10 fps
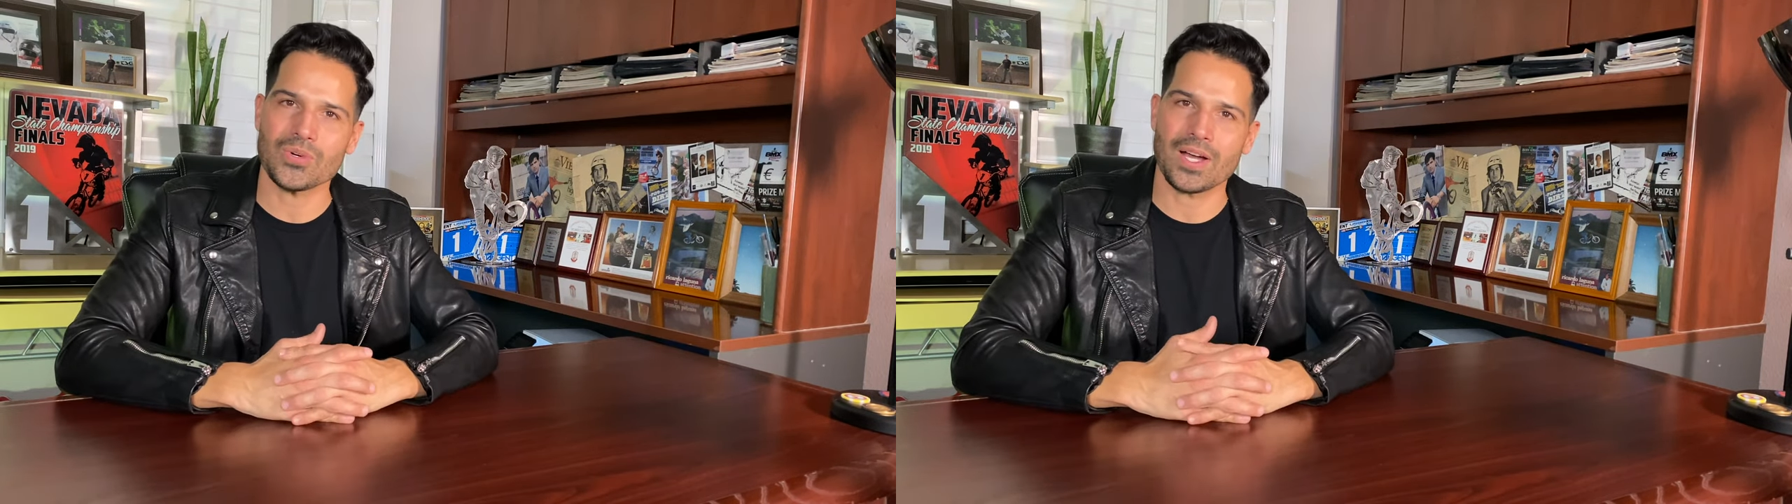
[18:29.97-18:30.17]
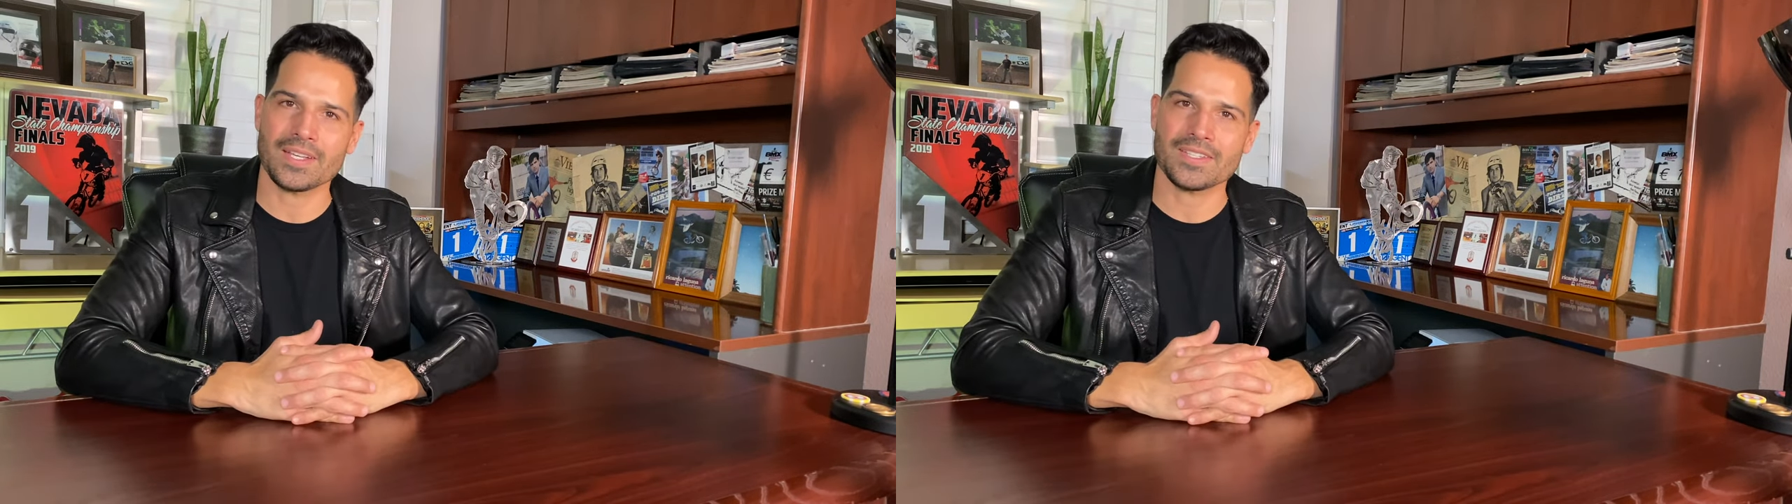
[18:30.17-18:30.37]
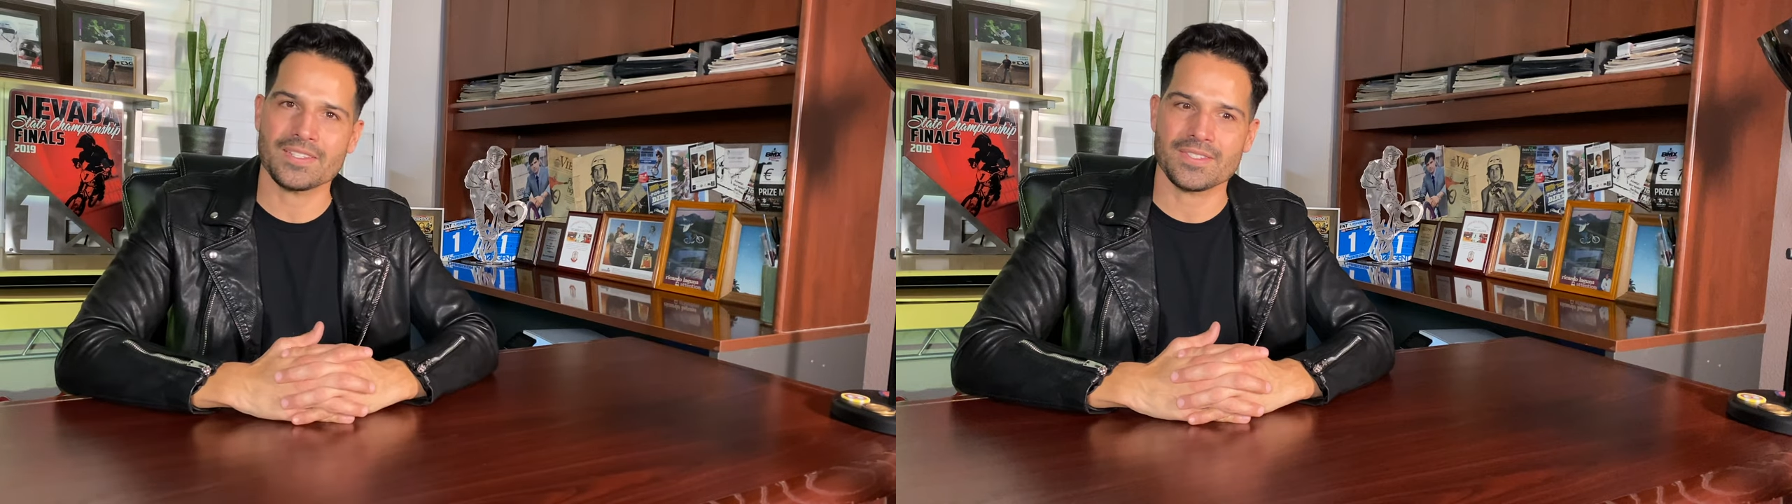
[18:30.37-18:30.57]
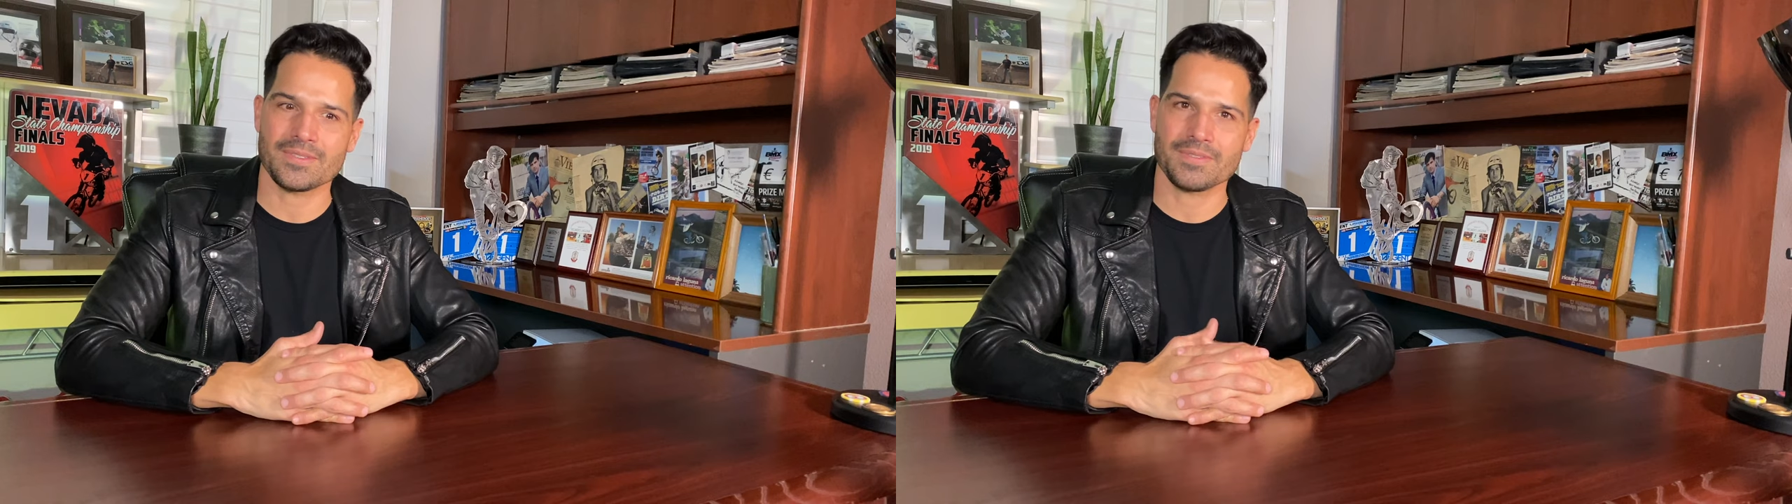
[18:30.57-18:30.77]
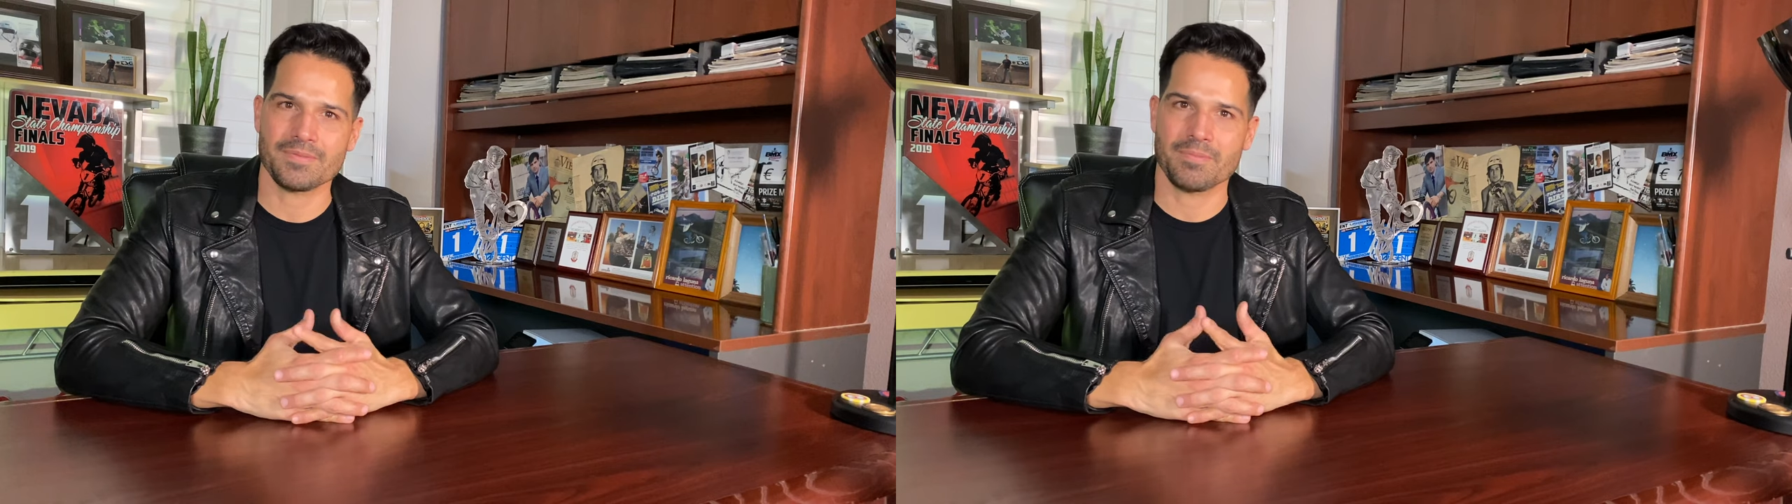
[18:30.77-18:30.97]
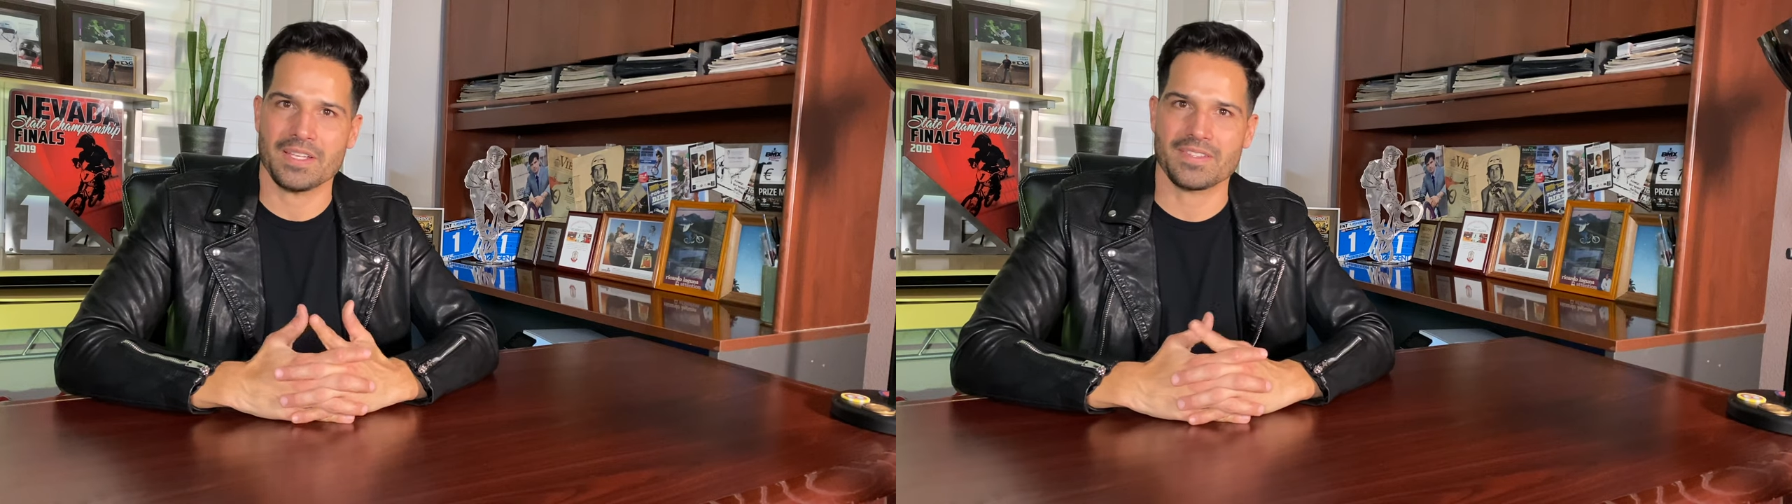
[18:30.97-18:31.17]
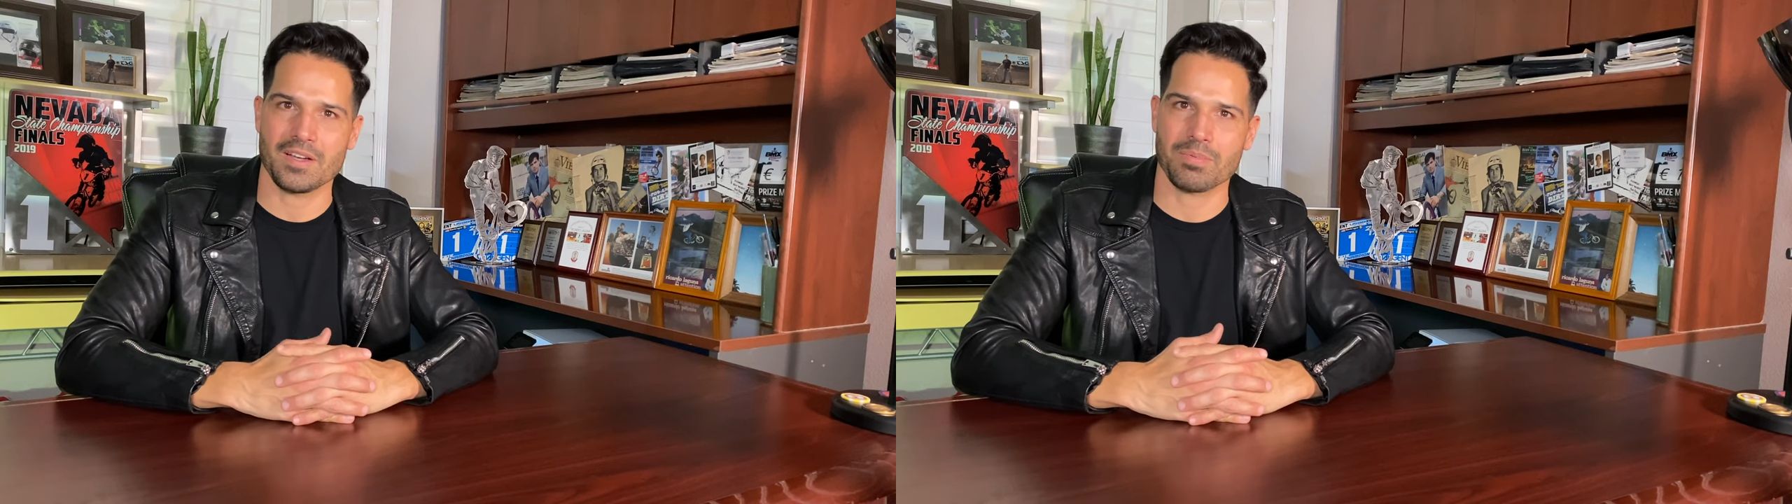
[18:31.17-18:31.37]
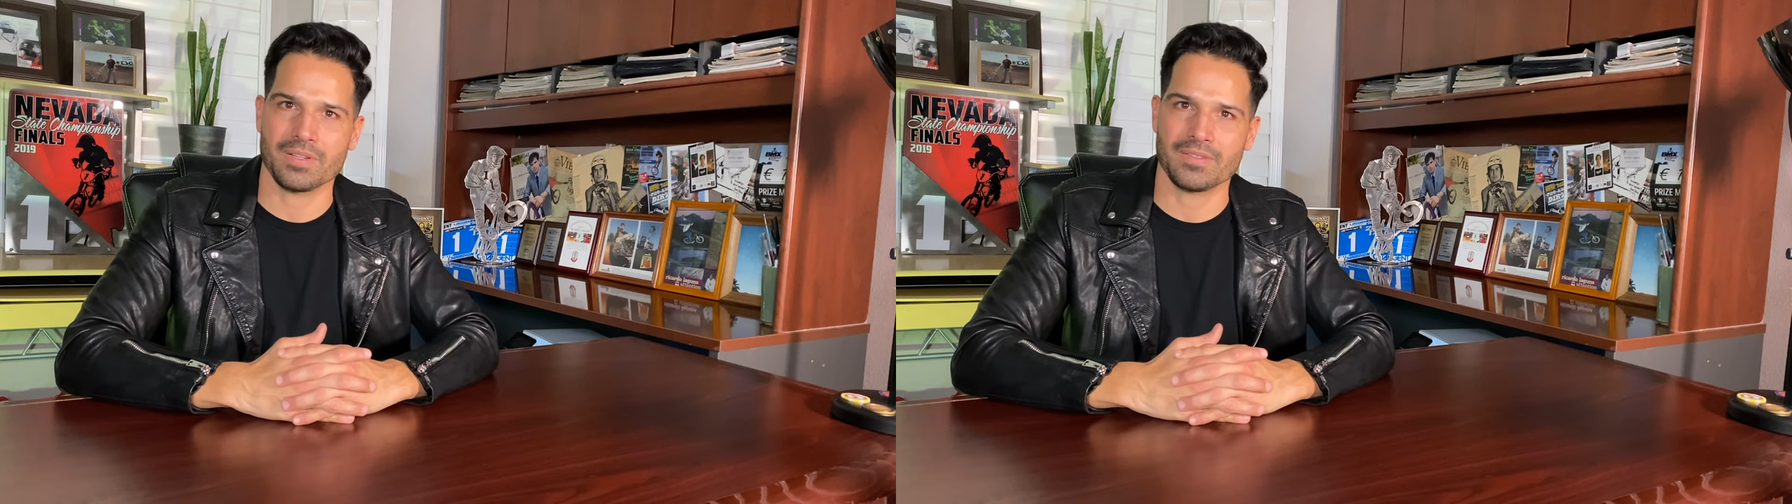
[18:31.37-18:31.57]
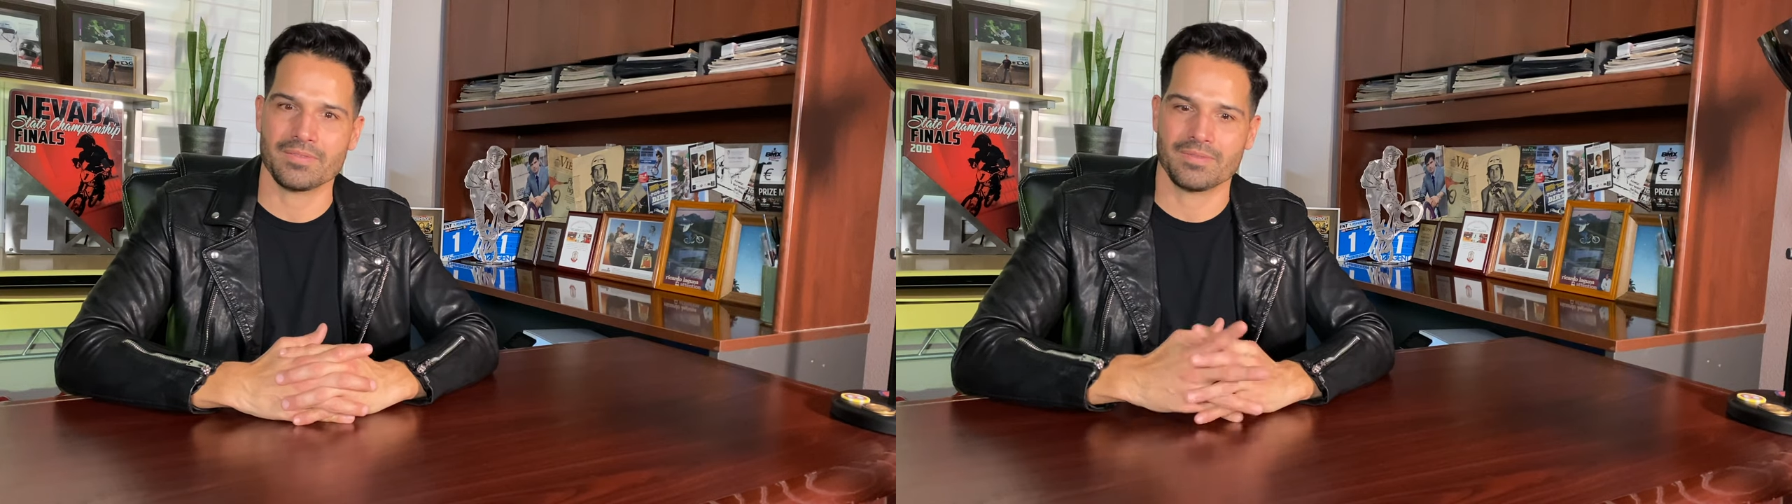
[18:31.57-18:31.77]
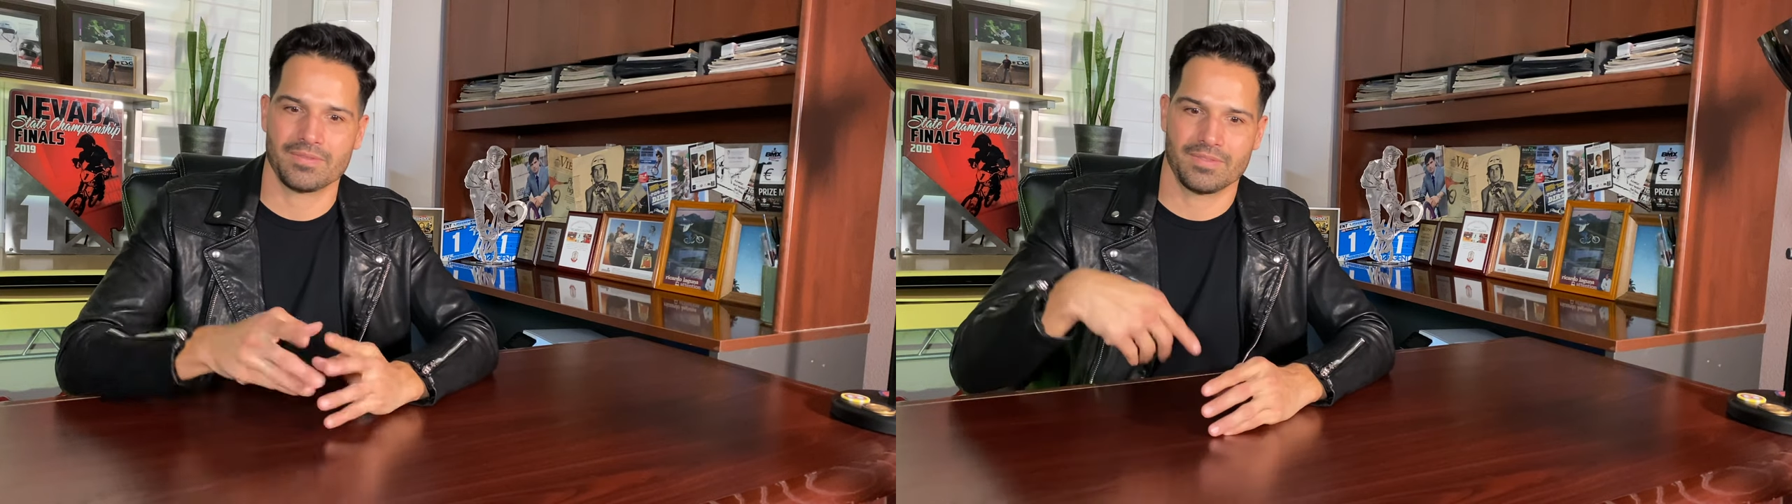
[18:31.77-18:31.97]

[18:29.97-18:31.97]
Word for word: I just mess up and